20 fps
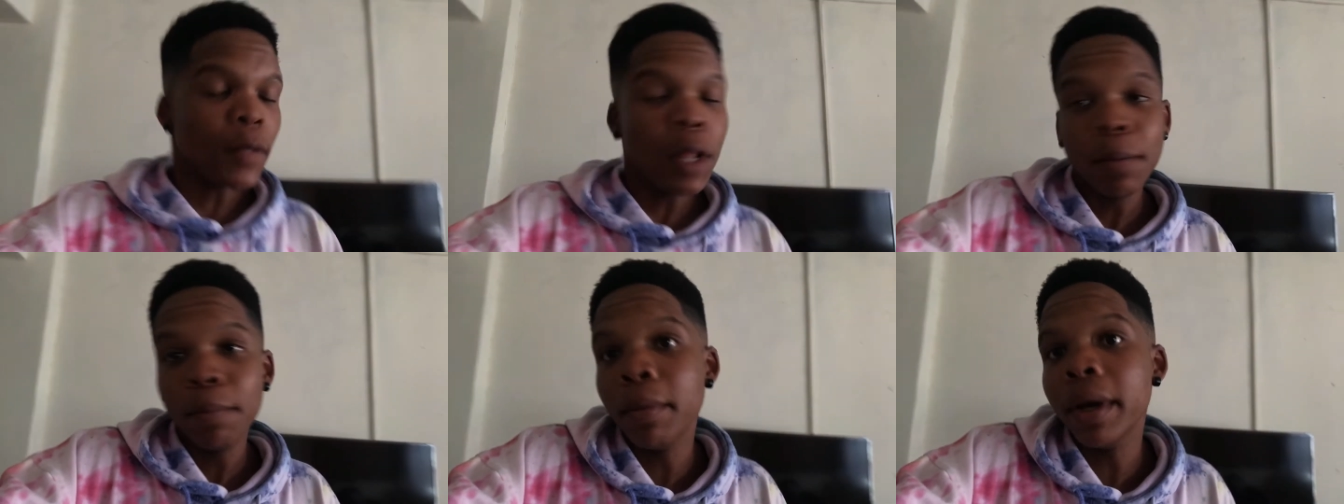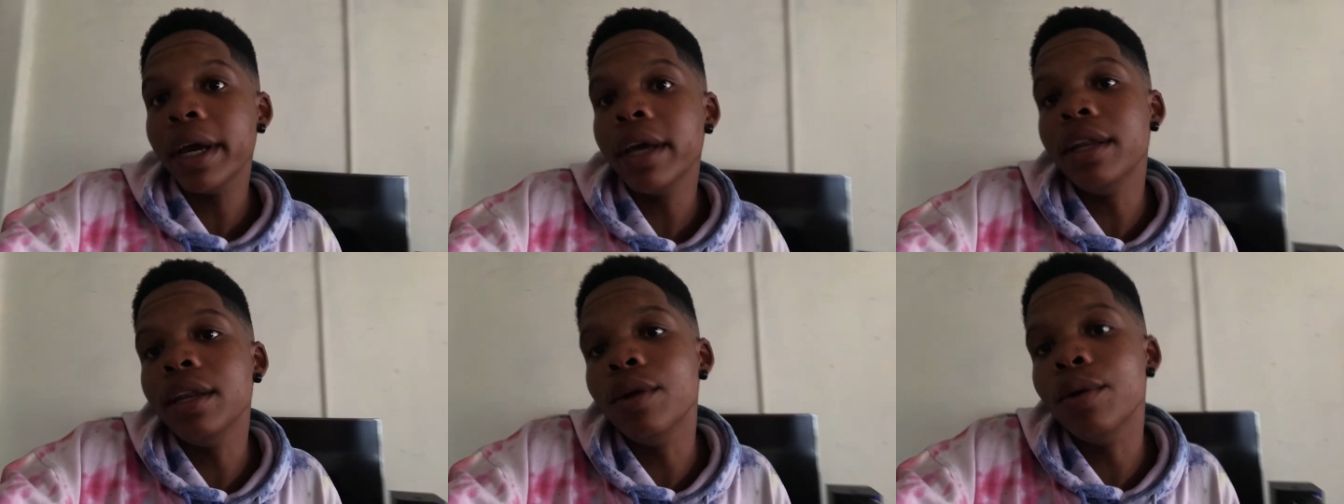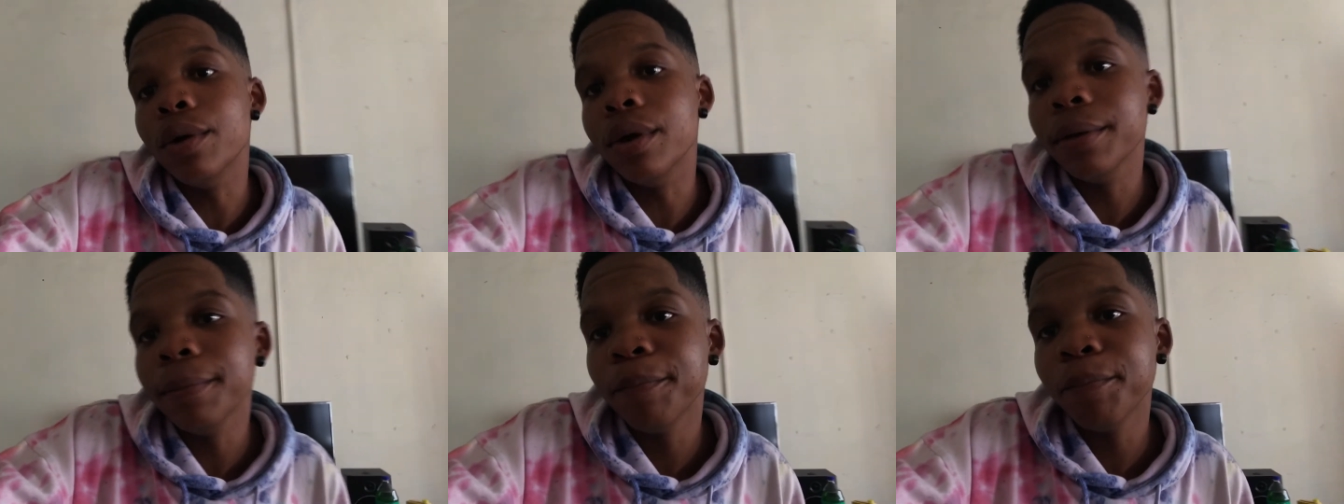But
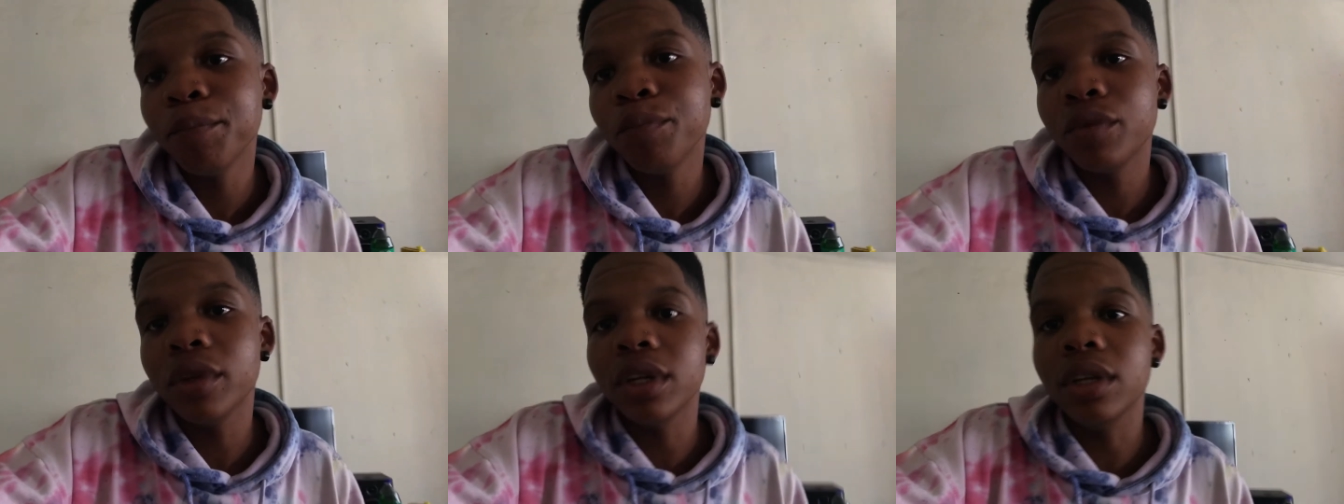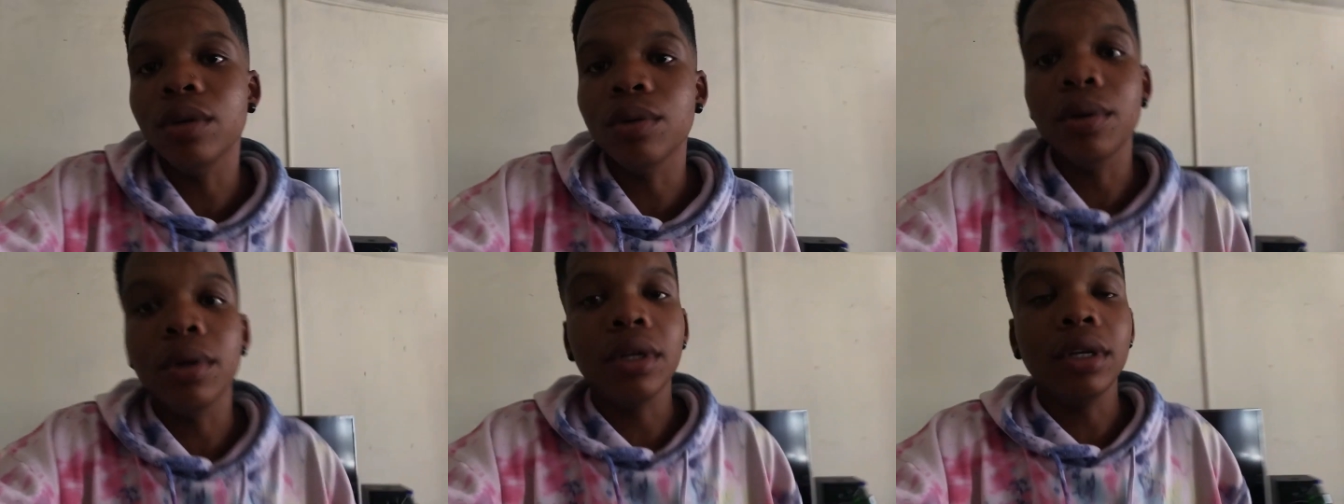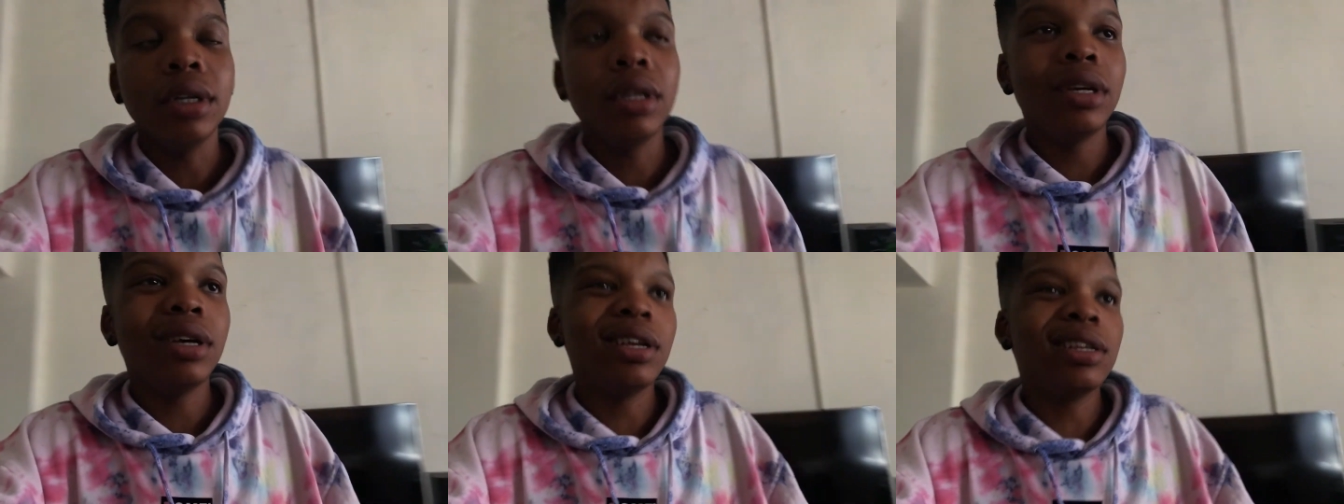anyway, anyway,
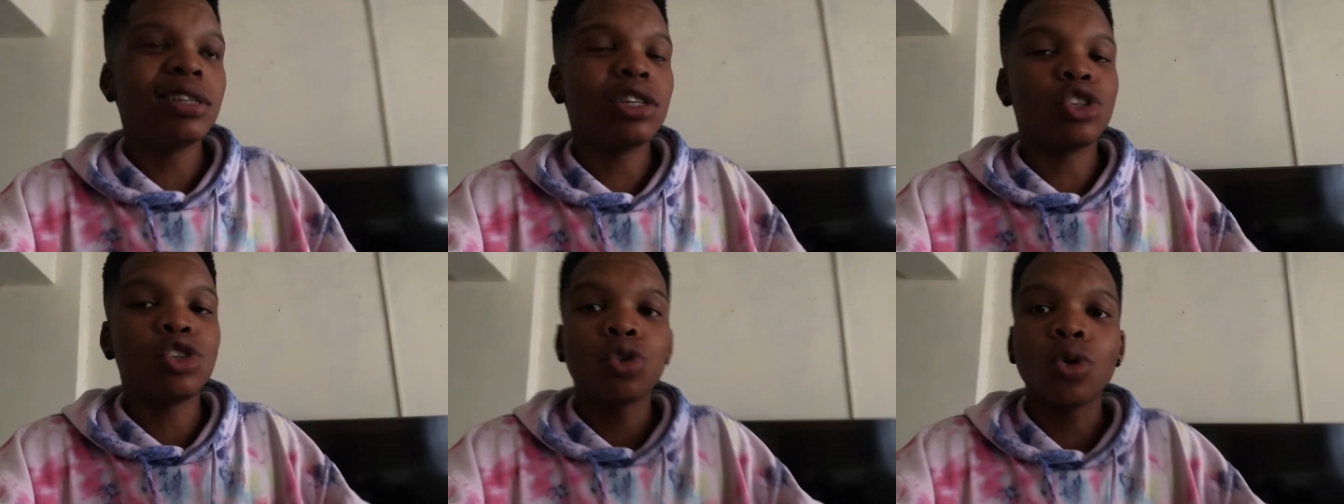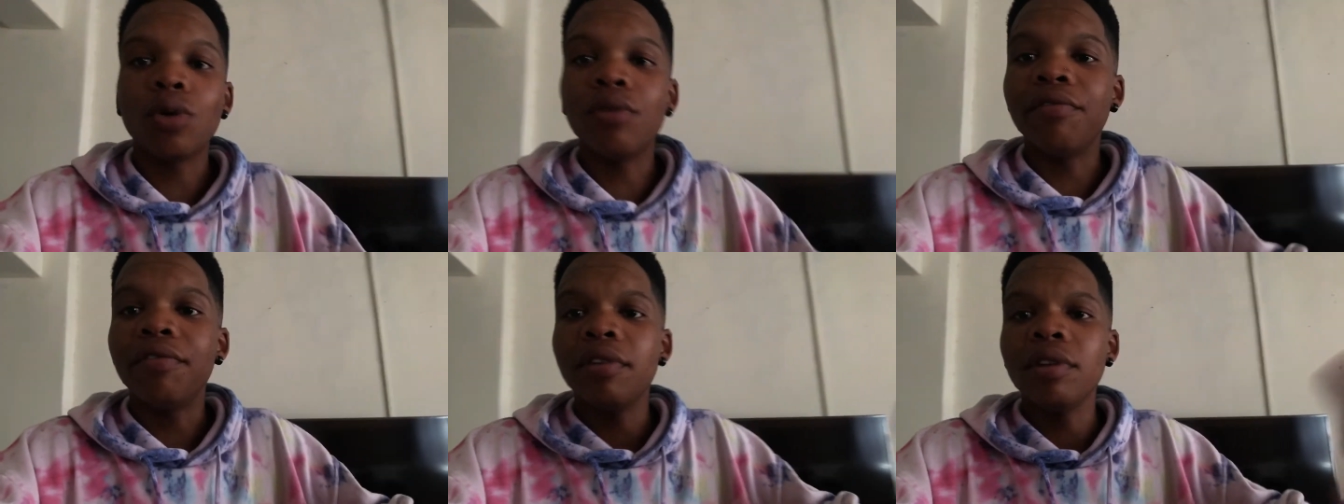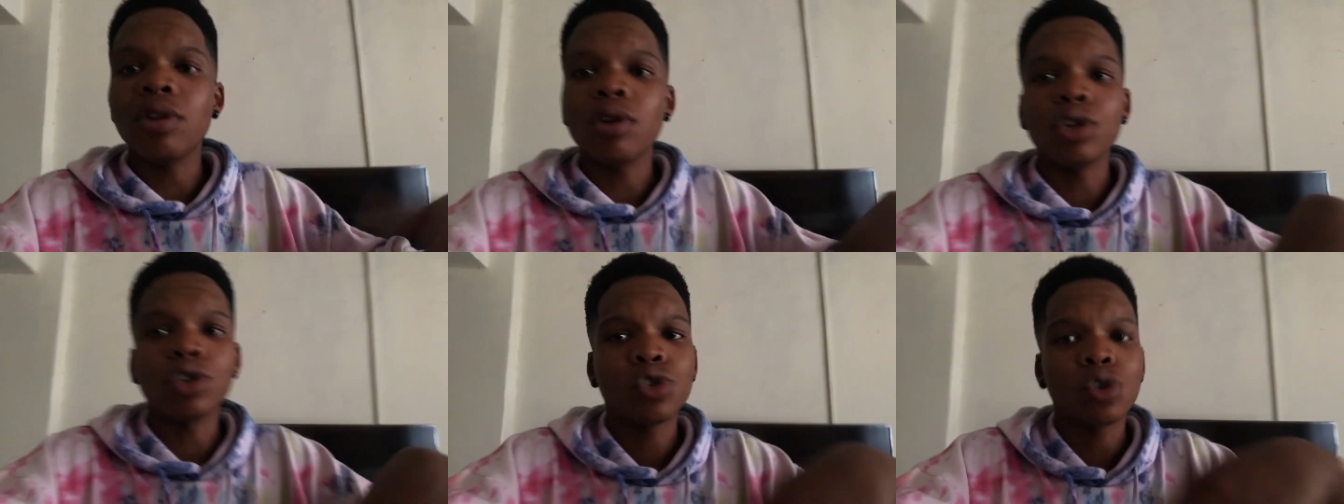it's a short
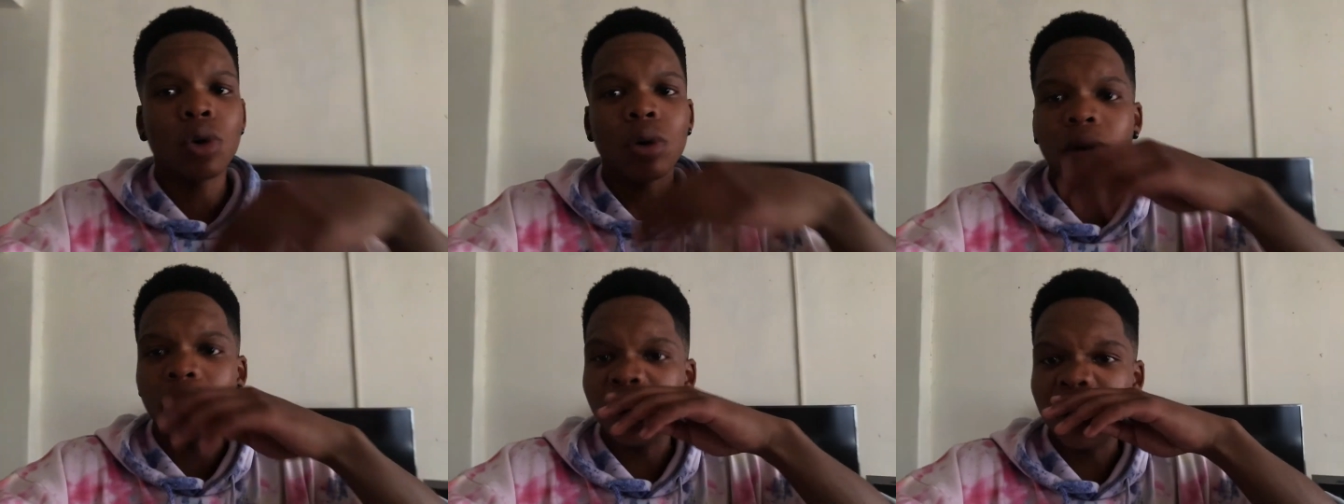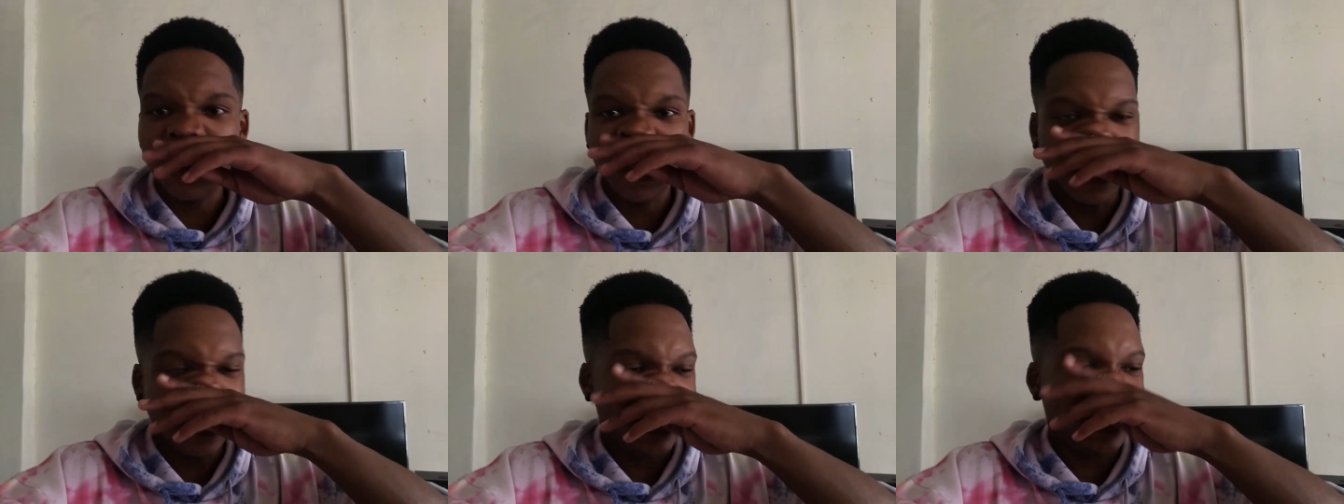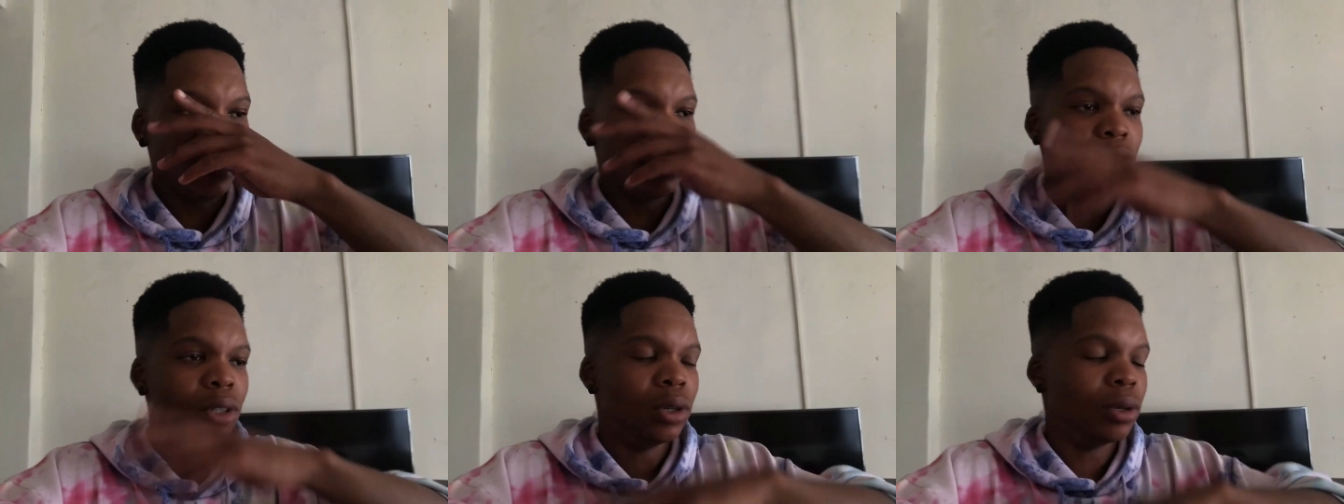video, short,
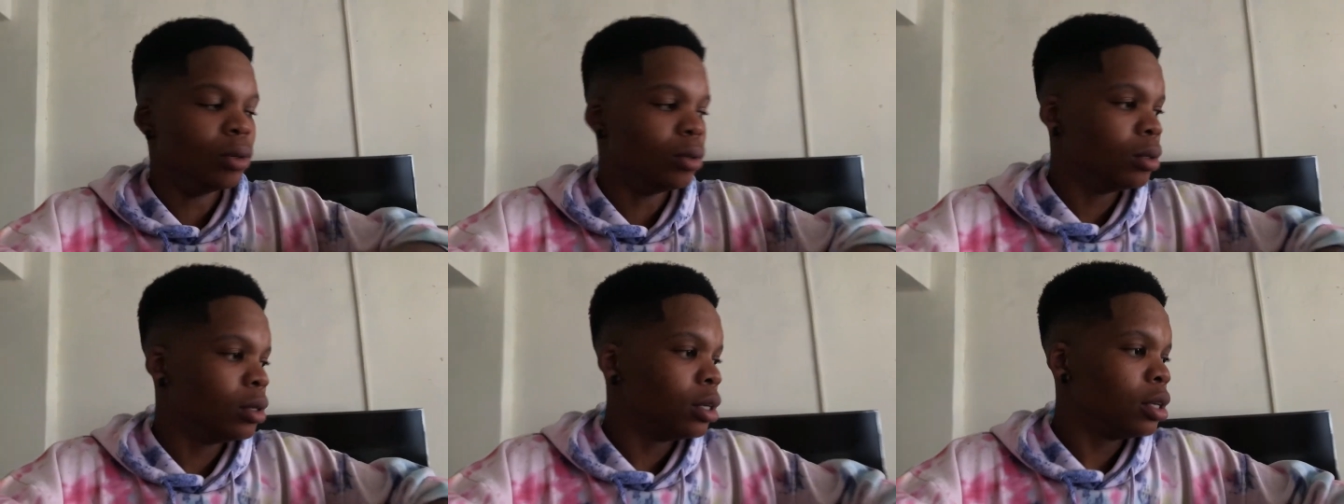you know,